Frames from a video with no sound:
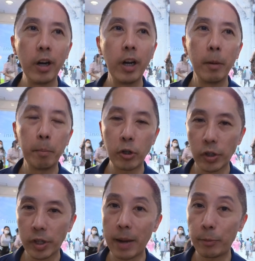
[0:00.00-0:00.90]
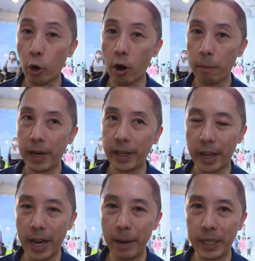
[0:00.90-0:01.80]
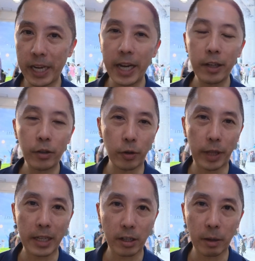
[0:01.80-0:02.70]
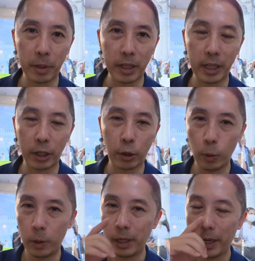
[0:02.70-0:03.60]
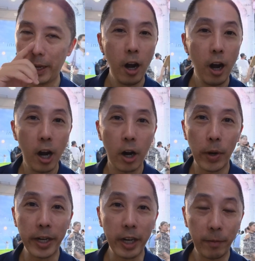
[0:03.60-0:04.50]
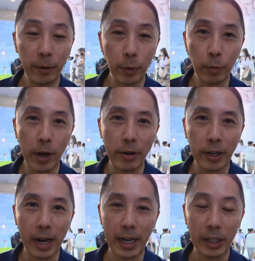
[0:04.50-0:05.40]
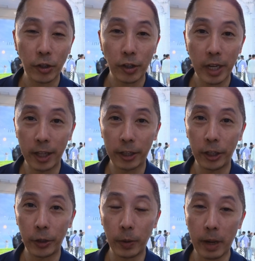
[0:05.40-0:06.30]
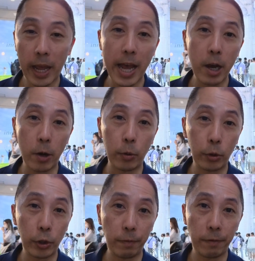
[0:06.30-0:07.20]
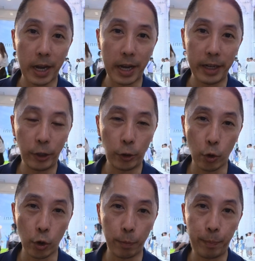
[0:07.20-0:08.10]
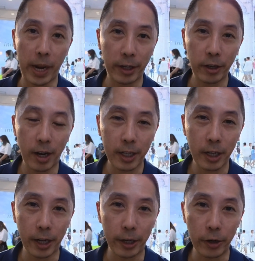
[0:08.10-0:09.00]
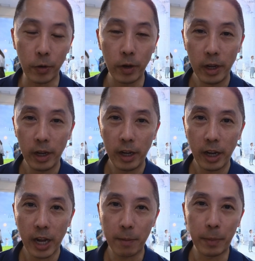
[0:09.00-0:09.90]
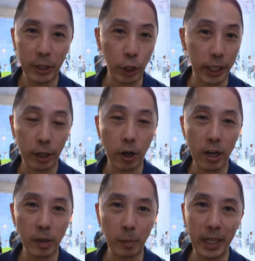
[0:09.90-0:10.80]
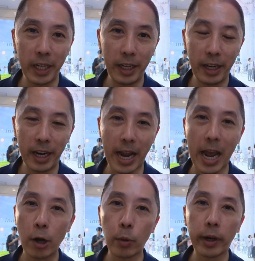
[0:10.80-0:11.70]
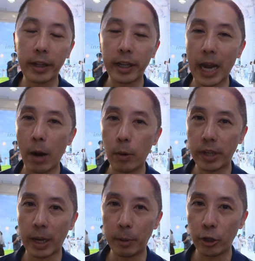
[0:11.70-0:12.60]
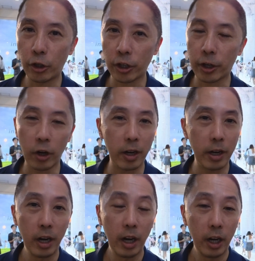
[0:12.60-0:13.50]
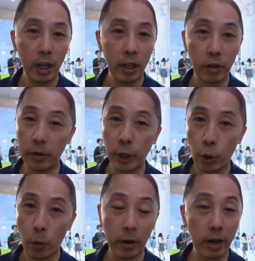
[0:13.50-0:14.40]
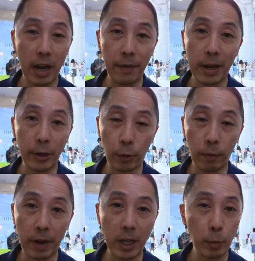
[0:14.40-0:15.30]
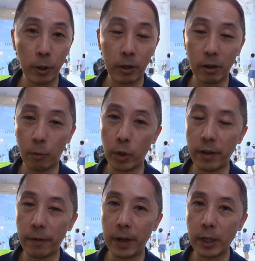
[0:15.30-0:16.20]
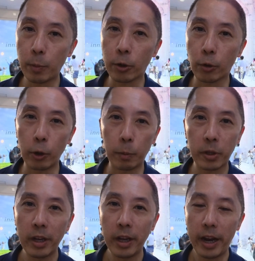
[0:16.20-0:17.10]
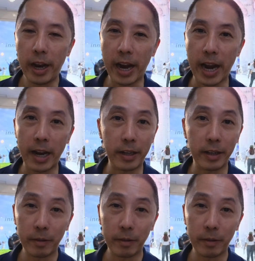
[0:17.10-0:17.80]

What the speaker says: Most of the times you are paying the MEA, so that's completely cool. All Humphrey with Router Gods, telling you how to find your Bangkok condo, how much it cost me, and how quickly I was able to secure it. So in short, I found it through Facebook, one of the Facebook groups, and